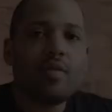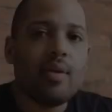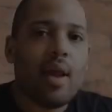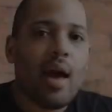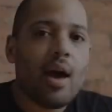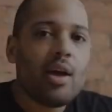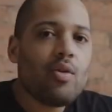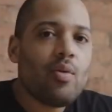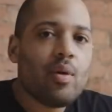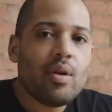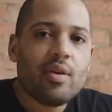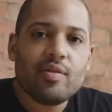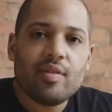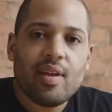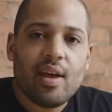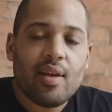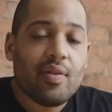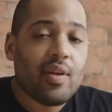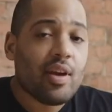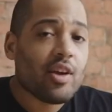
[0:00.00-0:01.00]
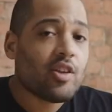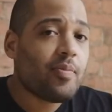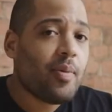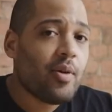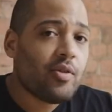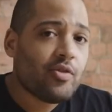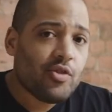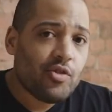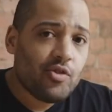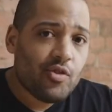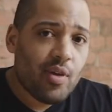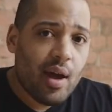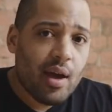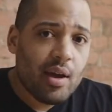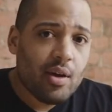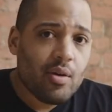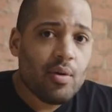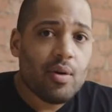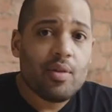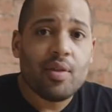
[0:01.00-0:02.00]
So now you understand the exposure
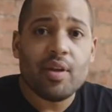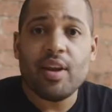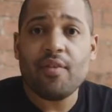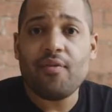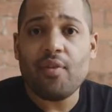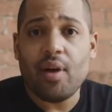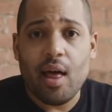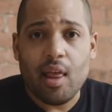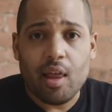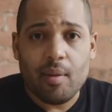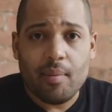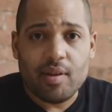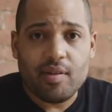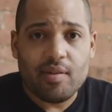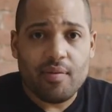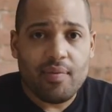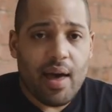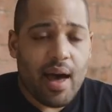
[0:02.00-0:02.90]
triangle and the different elements of